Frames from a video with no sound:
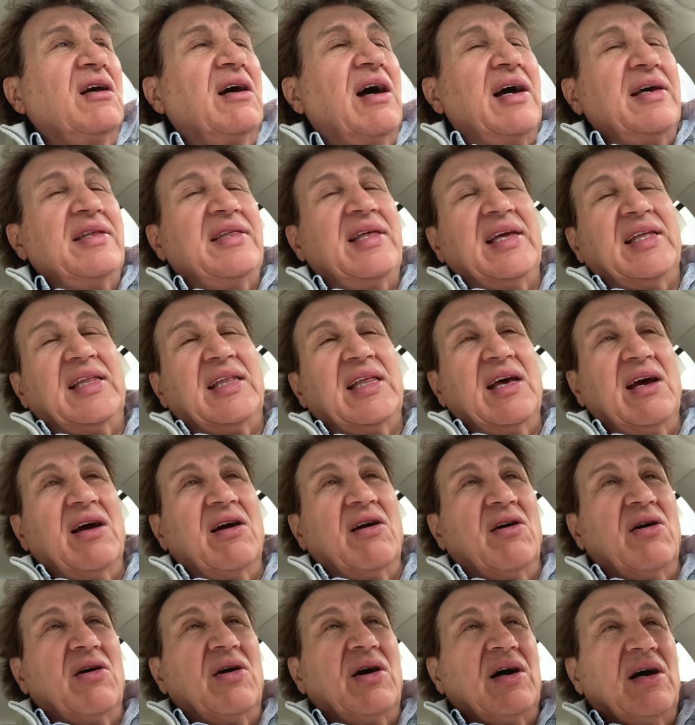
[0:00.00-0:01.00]
I think
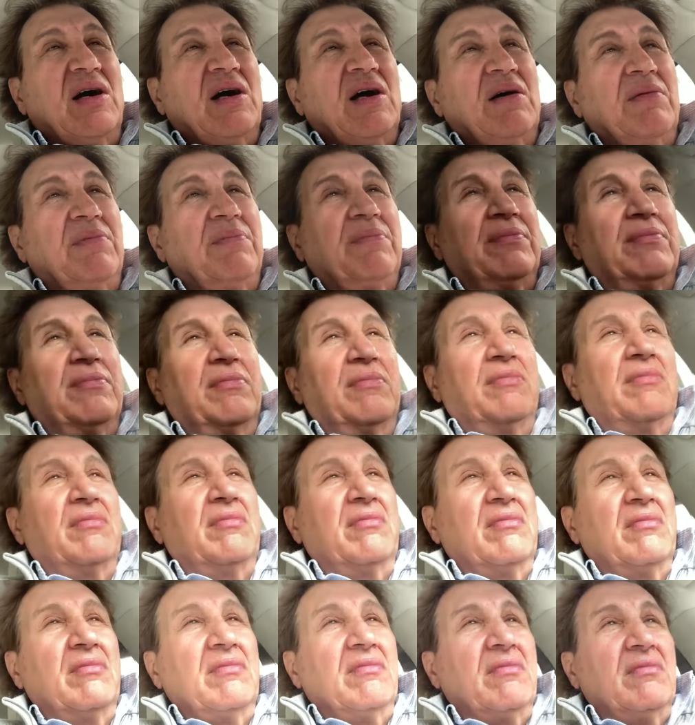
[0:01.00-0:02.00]
they're uh,
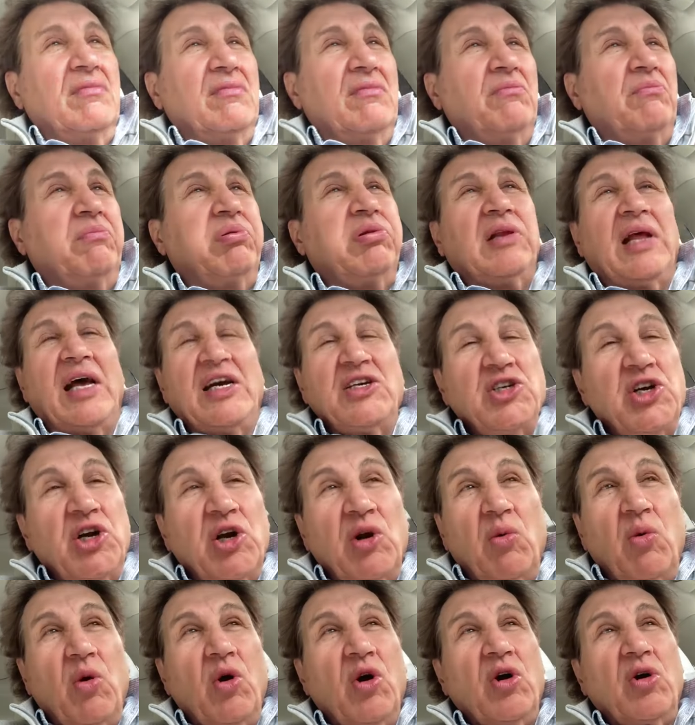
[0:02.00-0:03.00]
pleasure
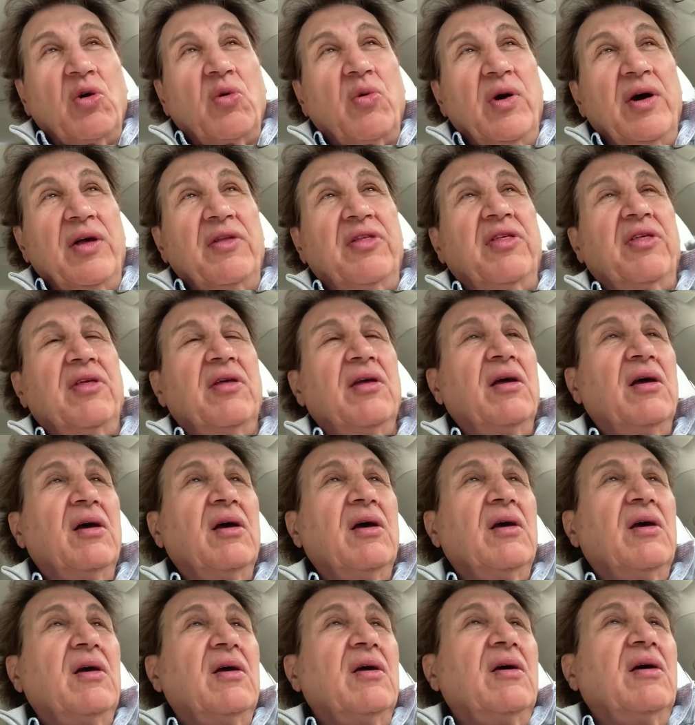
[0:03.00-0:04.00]
to work with,
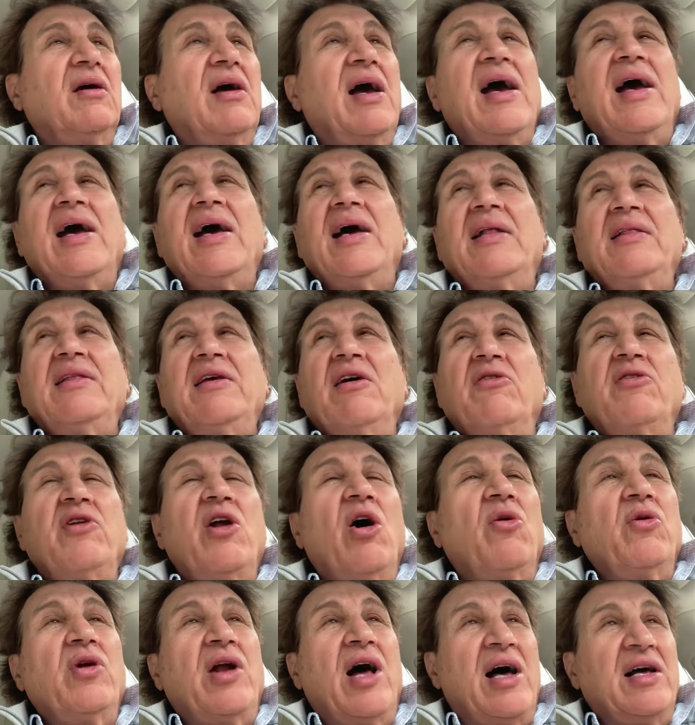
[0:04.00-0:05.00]
and they're
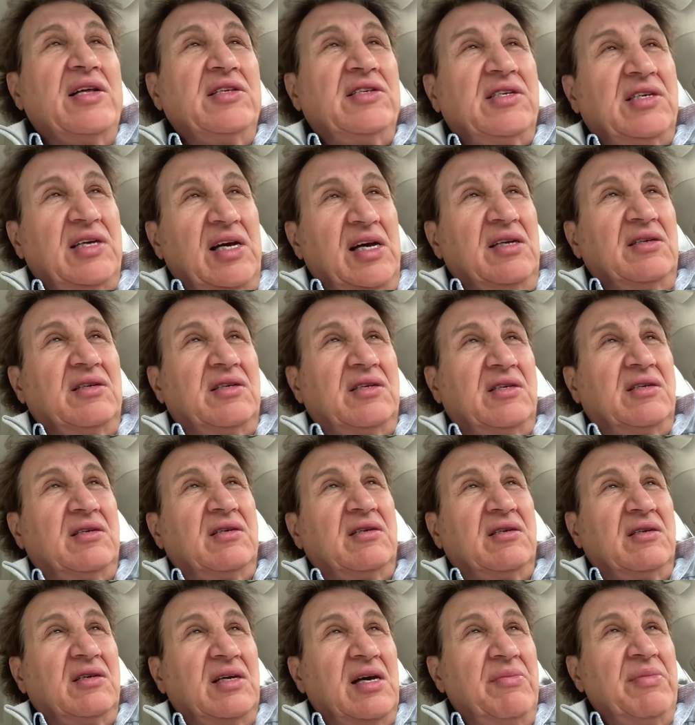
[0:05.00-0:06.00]
no nonsense
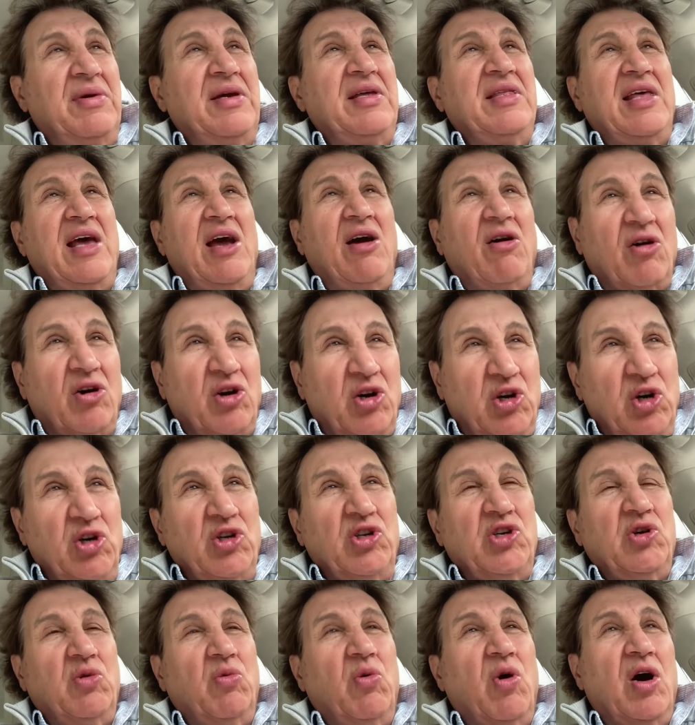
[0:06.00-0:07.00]
they are
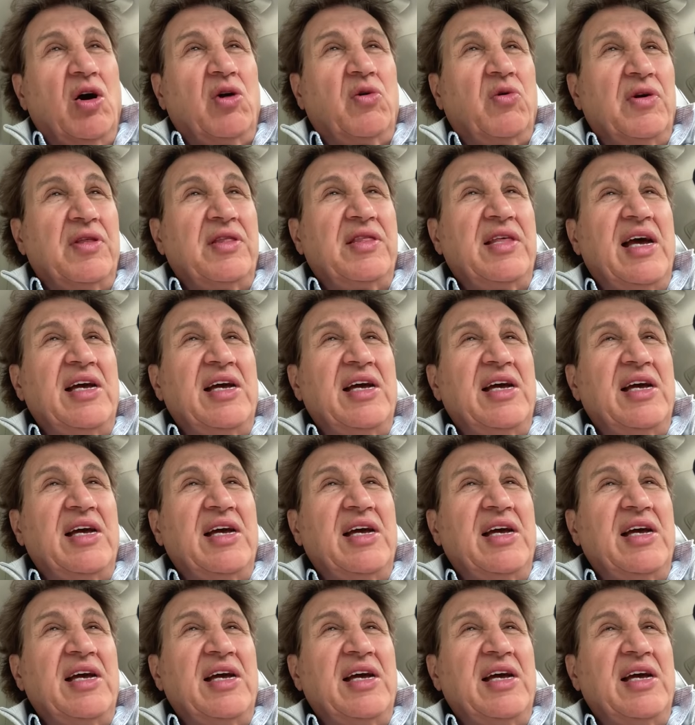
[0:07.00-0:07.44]
good to work with.